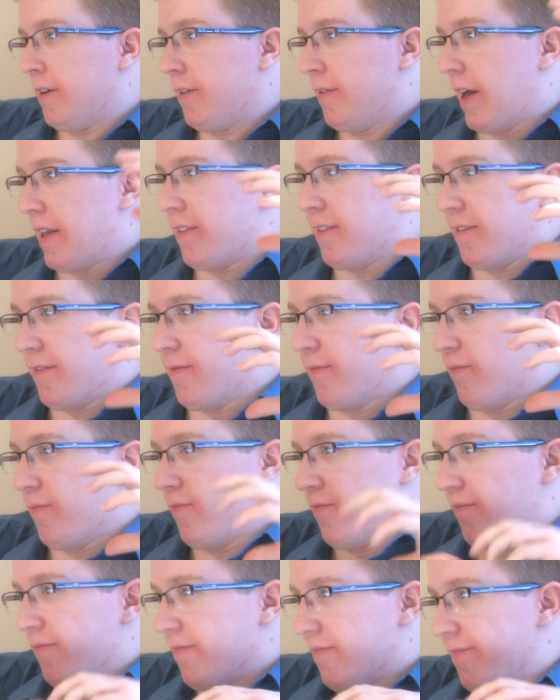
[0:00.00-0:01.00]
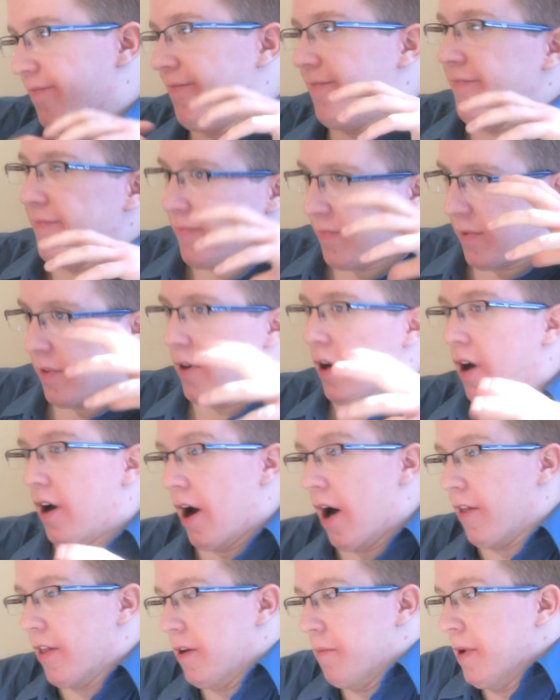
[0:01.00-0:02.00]
that's
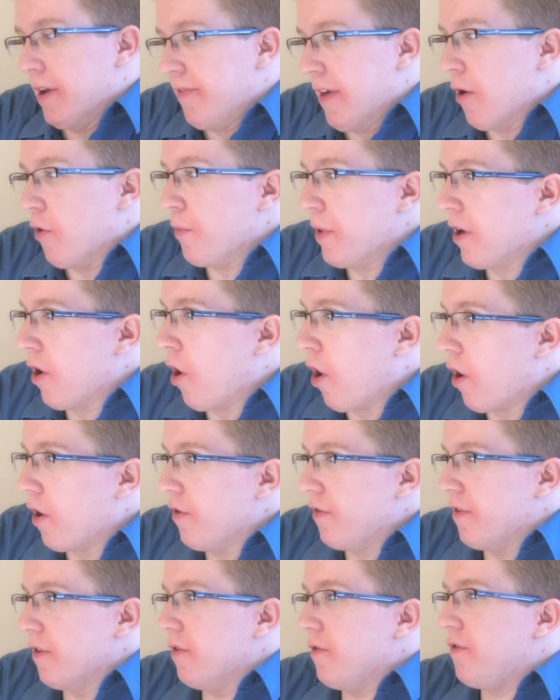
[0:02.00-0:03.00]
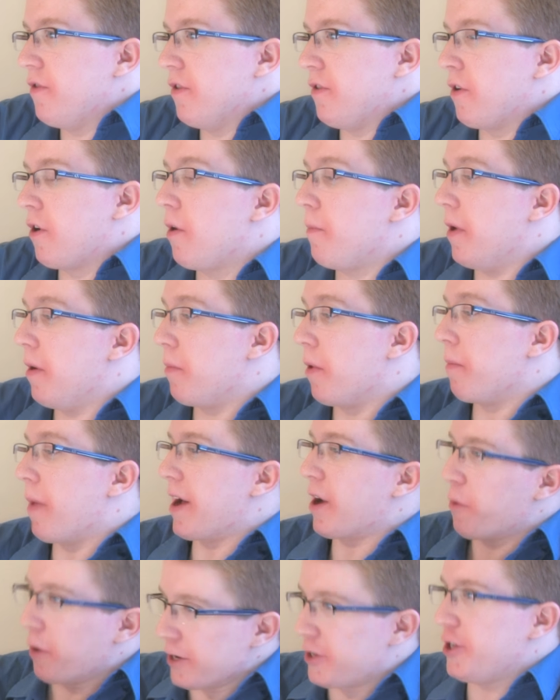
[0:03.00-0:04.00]
I'll admit that would be hard to determine, but my
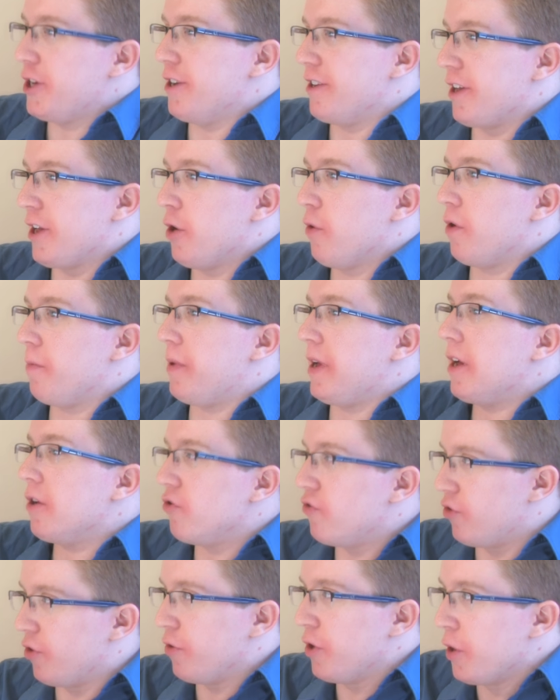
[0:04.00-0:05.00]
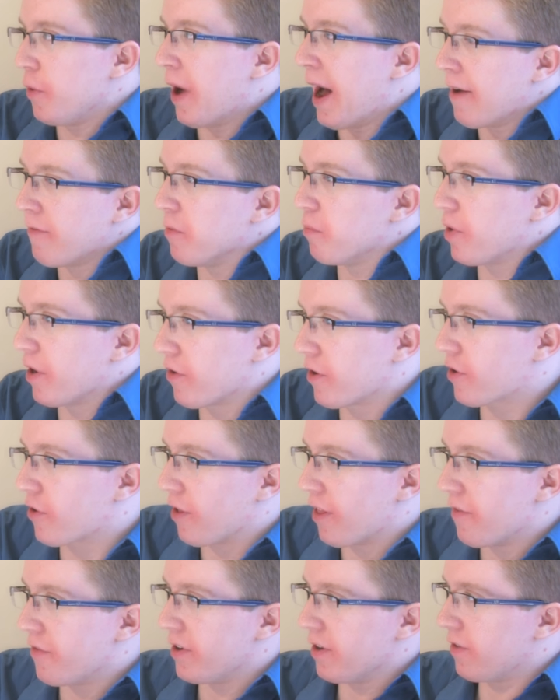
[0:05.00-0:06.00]
question to you would be do you have
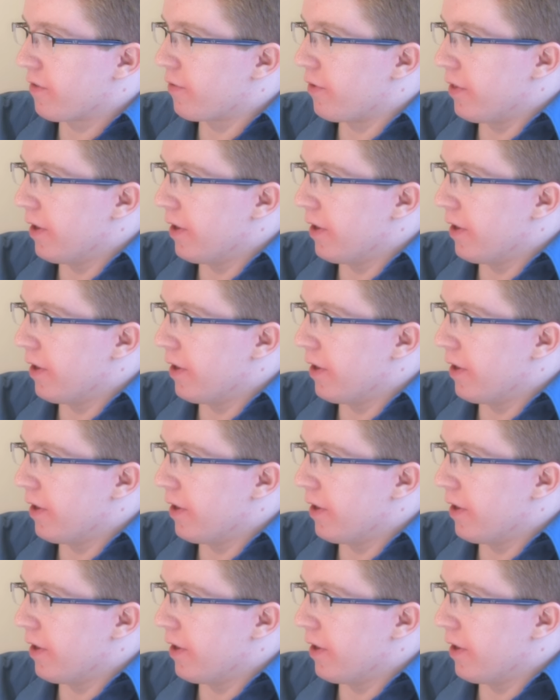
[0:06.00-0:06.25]
empirical evidence for